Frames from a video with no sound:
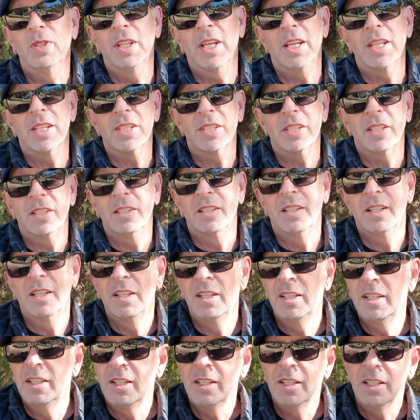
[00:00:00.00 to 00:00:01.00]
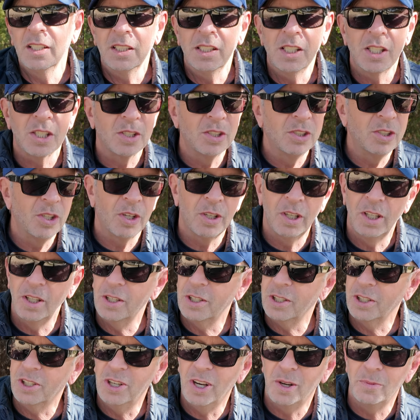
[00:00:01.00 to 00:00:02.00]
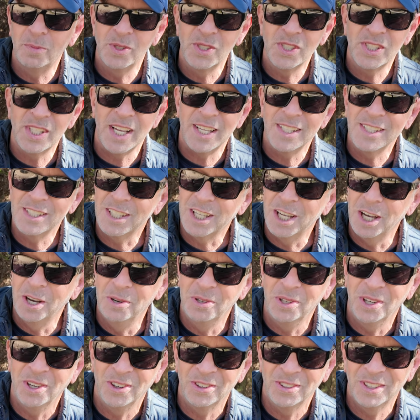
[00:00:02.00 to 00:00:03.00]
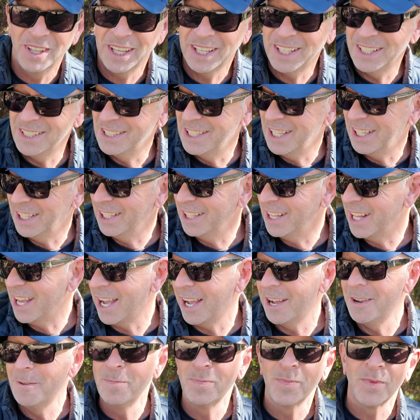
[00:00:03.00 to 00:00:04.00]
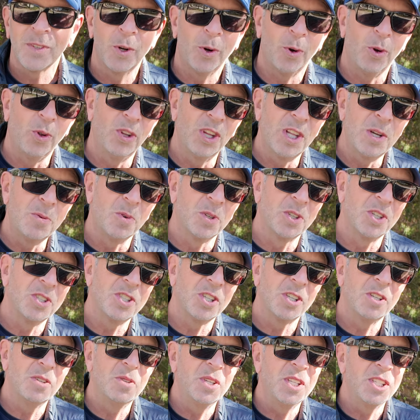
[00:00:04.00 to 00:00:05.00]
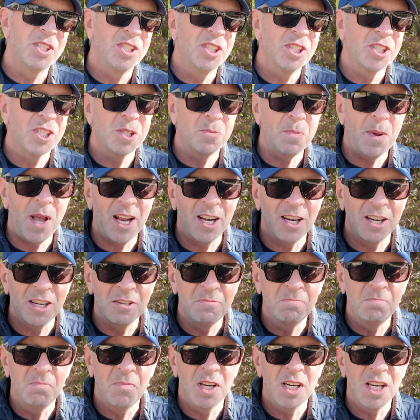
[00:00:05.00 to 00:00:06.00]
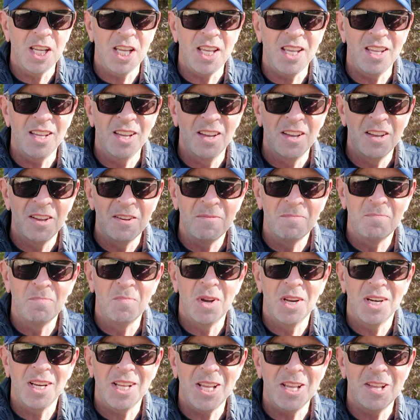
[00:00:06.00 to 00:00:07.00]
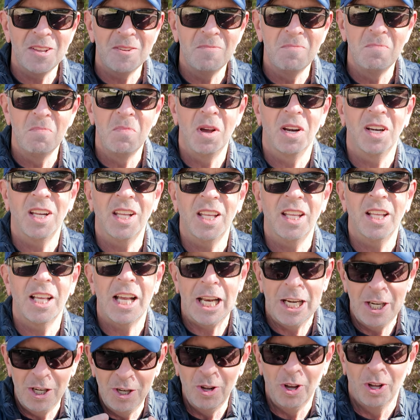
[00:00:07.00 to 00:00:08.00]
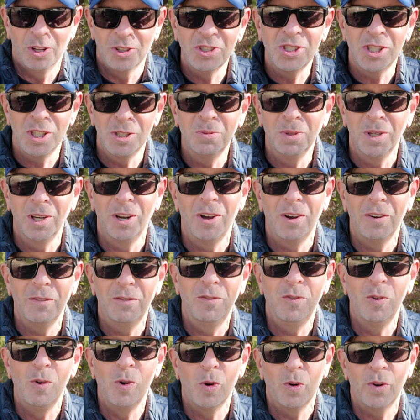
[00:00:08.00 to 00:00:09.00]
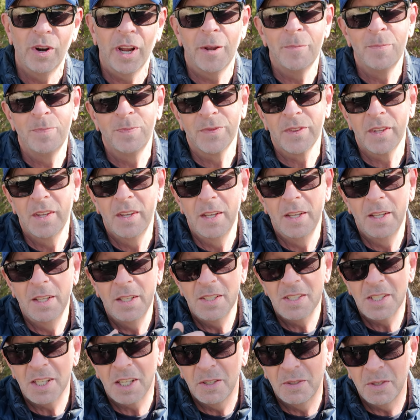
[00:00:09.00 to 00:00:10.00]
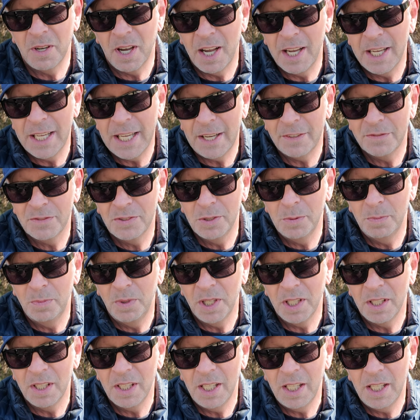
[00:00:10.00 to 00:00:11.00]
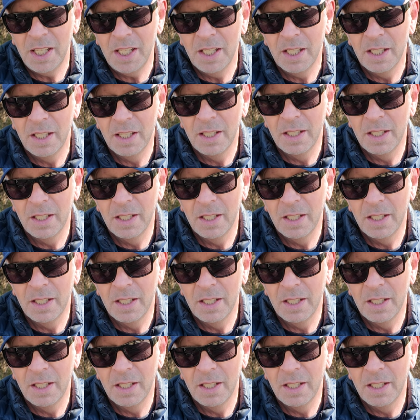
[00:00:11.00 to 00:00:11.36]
this, and there's not a lot of common sense going on, I can tell you that. All they want to do is just spend money, money, money, and not do a lot for it. So I have to bring the